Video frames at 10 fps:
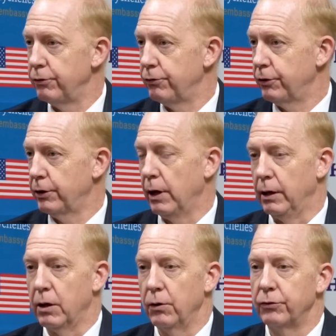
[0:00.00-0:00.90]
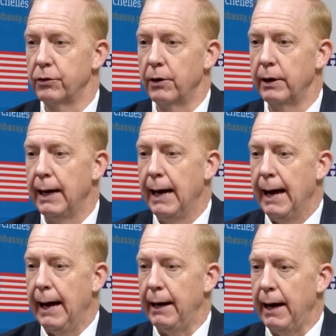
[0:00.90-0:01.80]
and Coast Guard
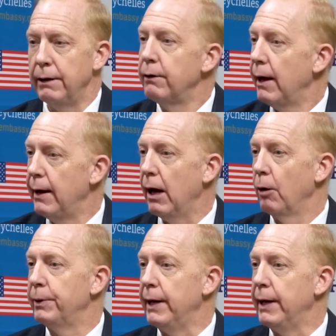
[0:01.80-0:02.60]
and help